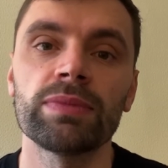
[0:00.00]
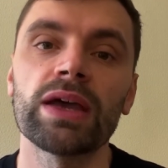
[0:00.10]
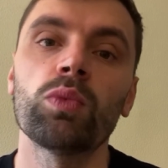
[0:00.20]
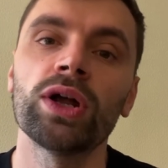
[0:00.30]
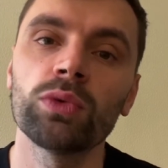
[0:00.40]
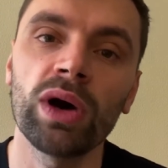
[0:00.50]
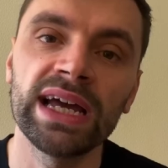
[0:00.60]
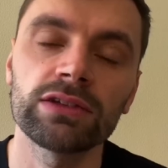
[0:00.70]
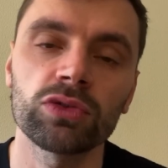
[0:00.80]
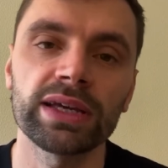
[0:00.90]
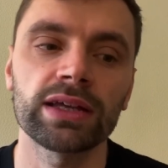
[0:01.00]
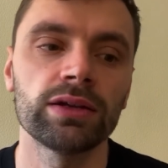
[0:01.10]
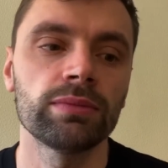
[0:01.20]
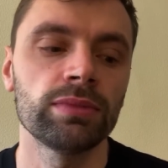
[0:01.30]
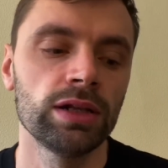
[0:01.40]
They won away at
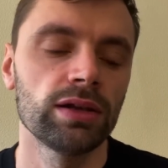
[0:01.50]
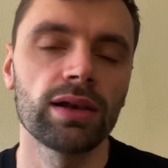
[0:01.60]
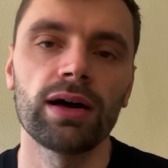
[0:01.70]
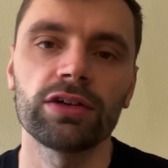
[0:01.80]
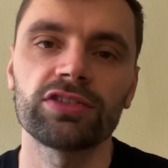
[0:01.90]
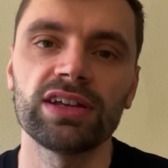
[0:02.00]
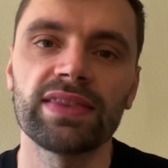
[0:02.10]
Twickenham last year.